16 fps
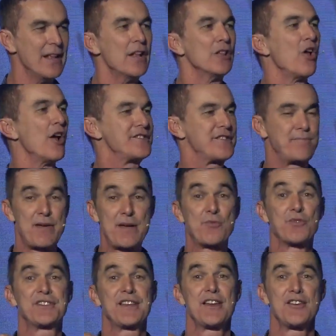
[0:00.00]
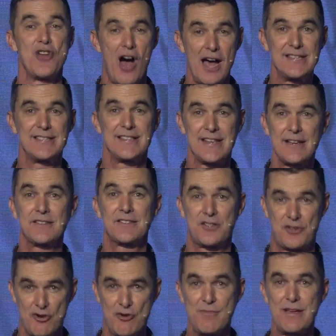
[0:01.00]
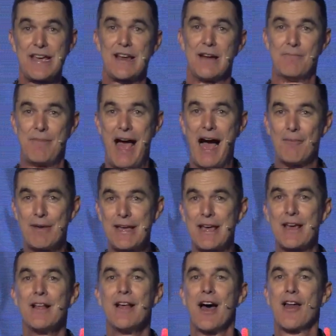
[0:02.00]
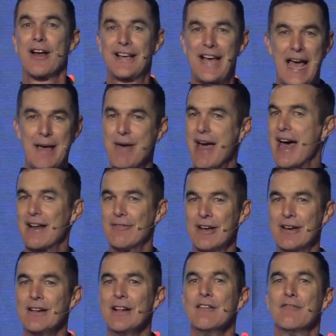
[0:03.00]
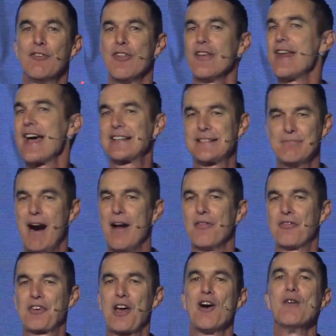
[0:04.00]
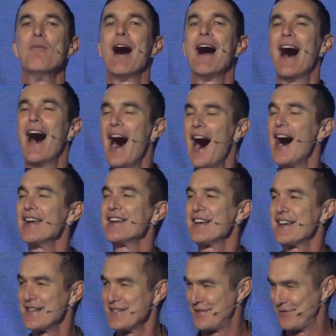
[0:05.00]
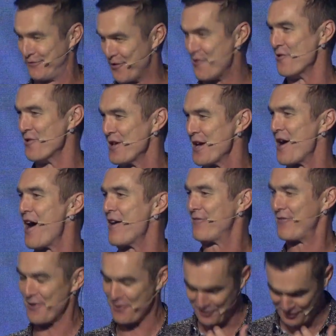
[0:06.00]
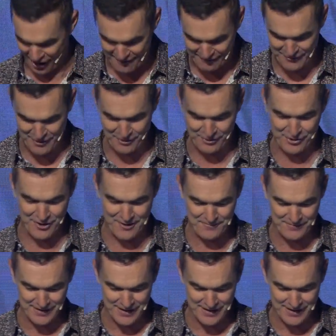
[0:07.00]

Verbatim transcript: Lots of people said nice things to me and about me and I came out of it for the next month going, my heart is full. I feel, I feel good.